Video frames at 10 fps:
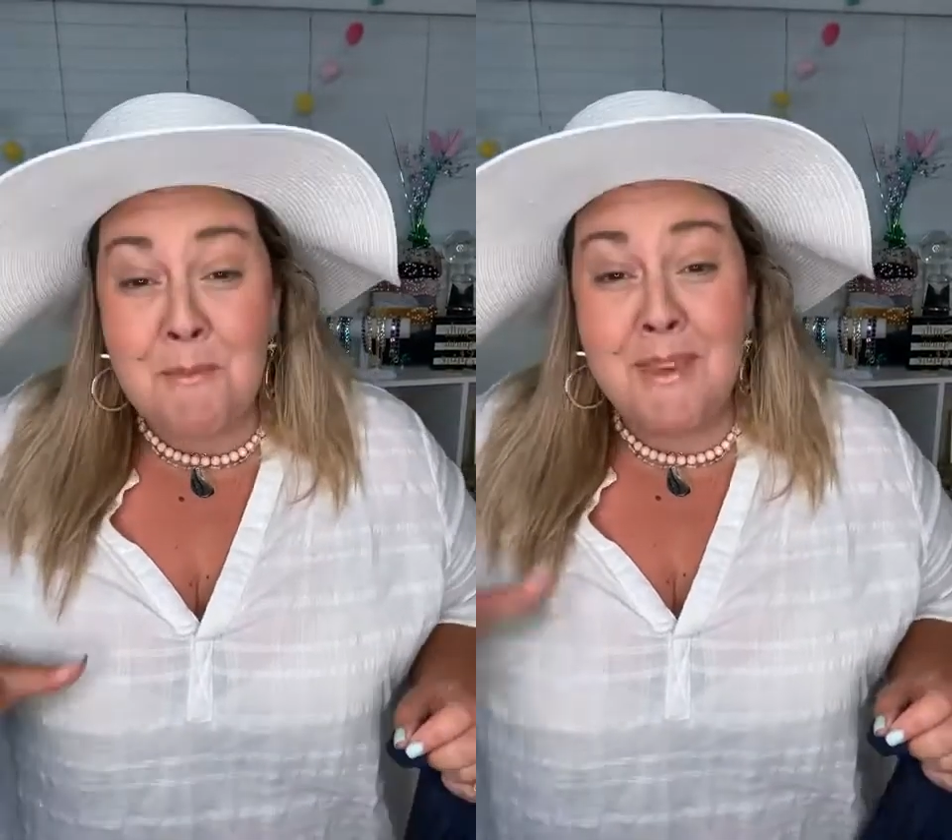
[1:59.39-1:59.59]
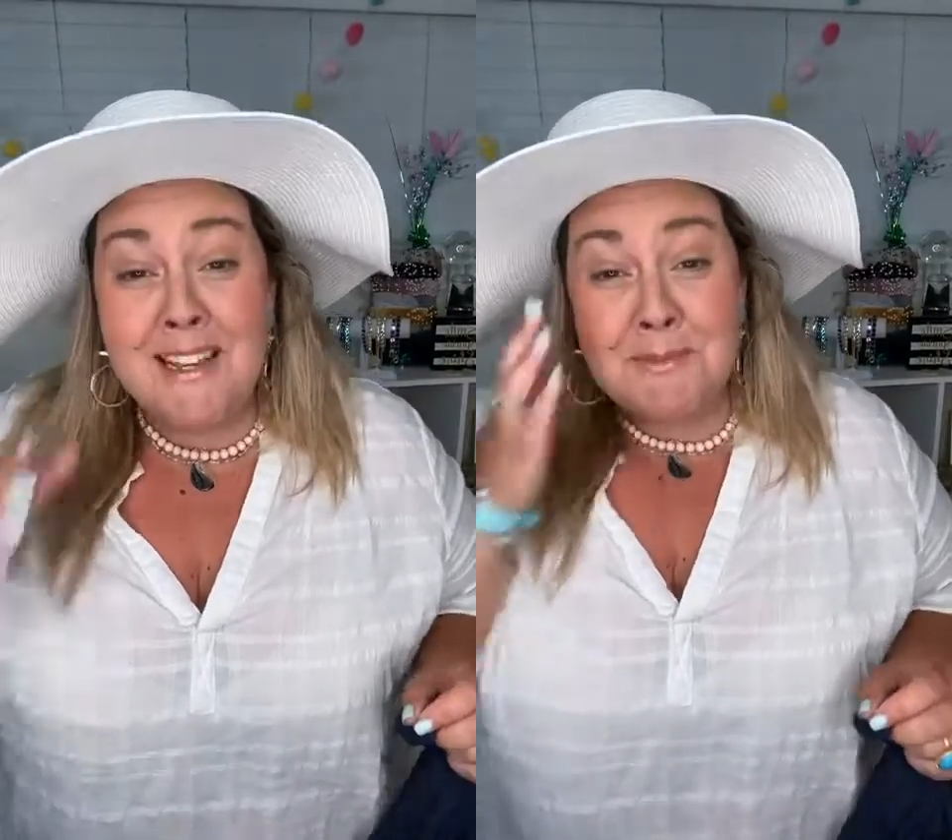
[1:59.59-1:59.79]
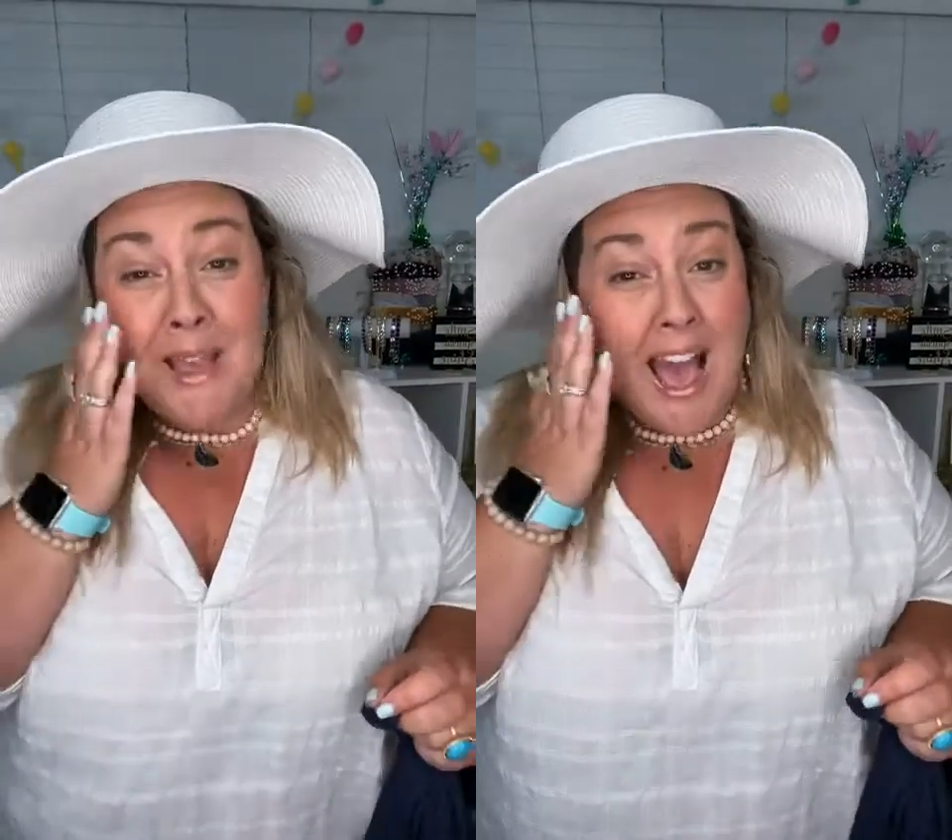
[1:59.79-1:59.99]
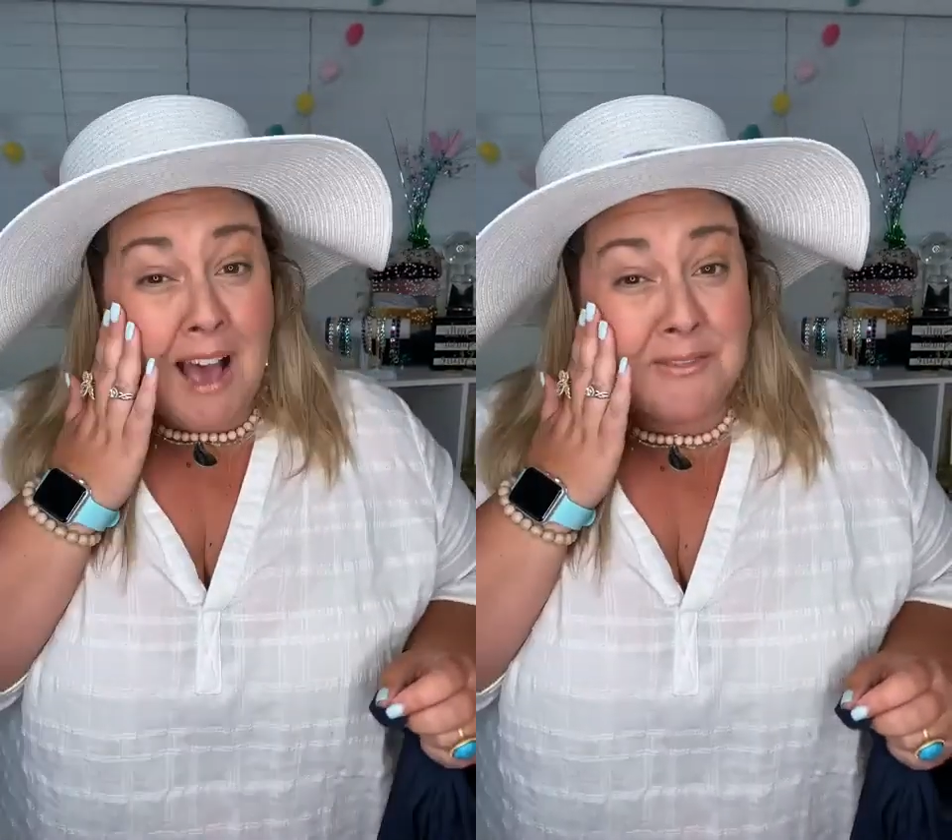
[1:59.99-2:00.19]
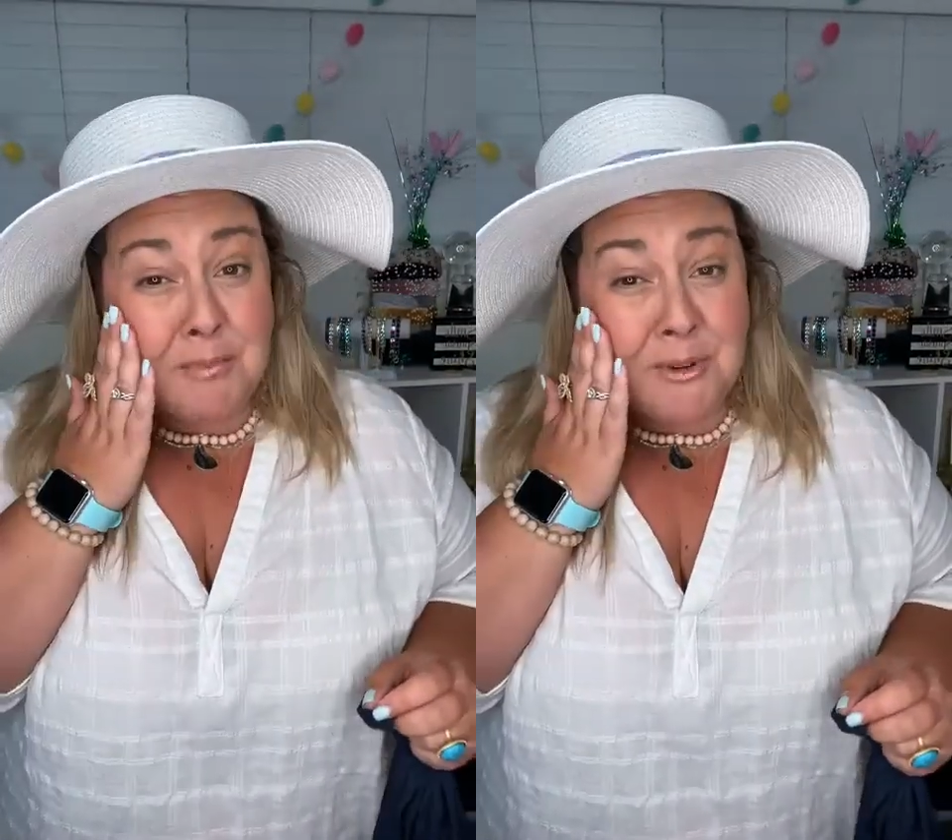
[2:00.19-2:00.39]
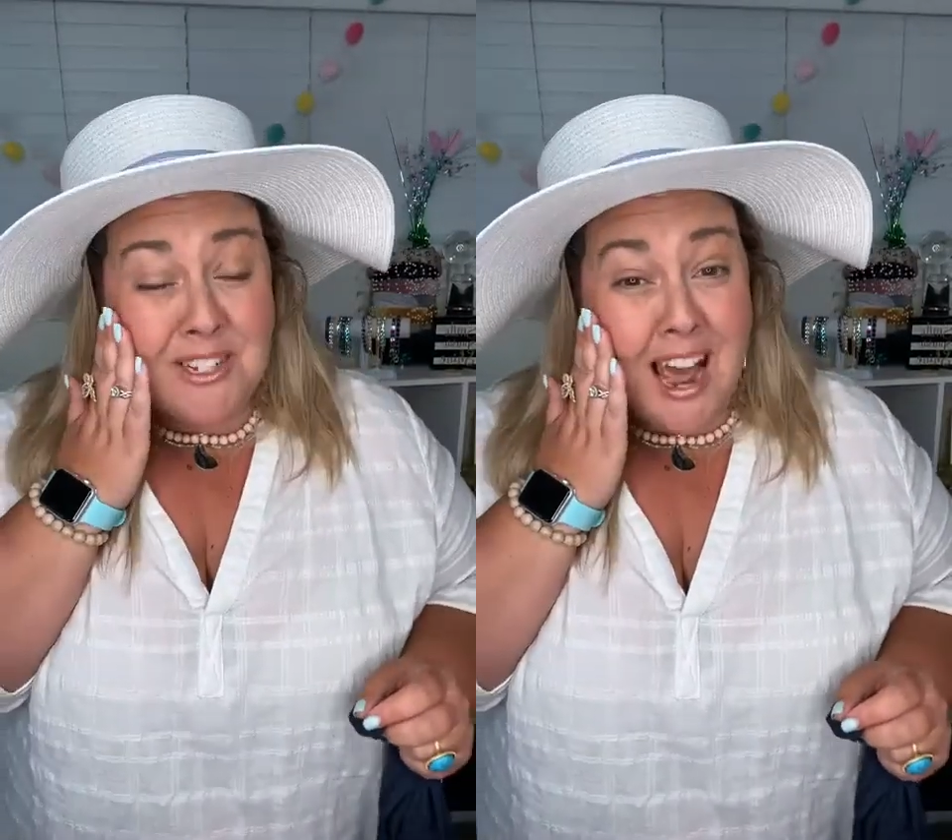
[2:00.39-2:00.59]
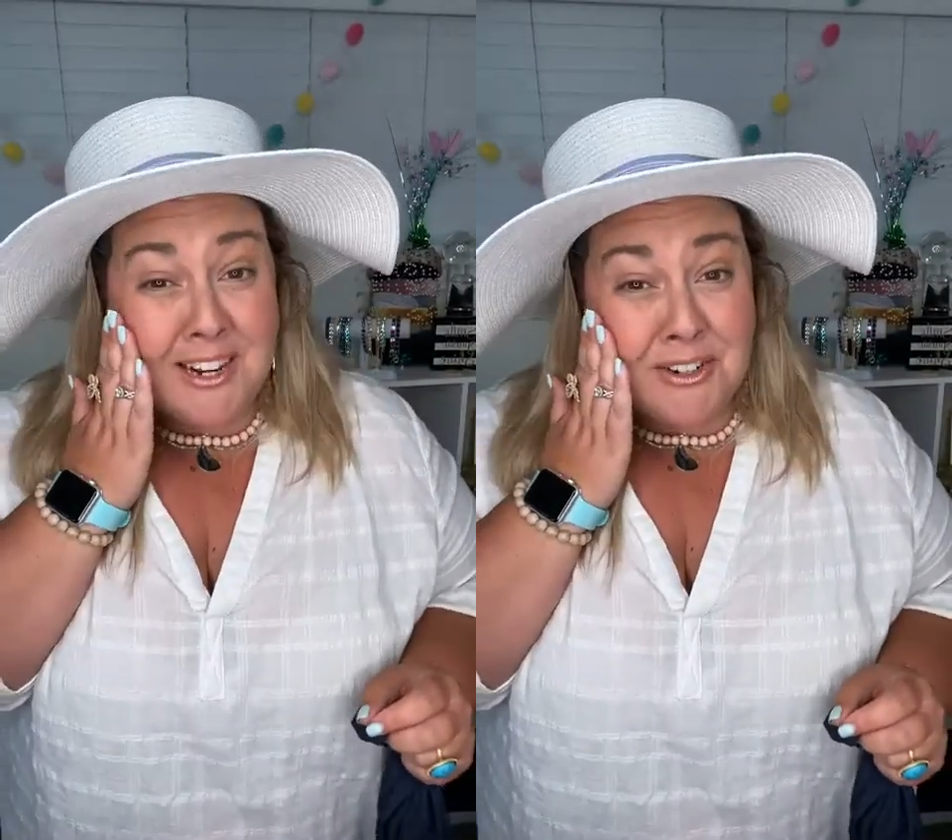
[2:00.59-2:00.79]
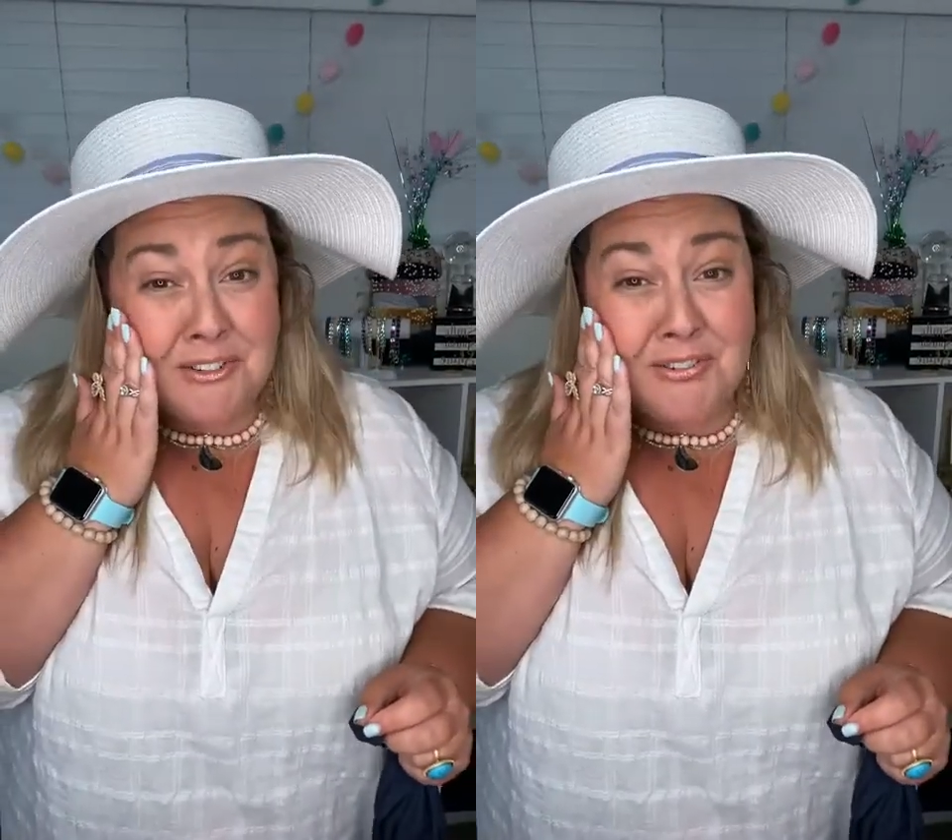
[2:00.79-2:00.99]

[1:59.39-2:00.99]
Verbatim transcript: because we have to protect our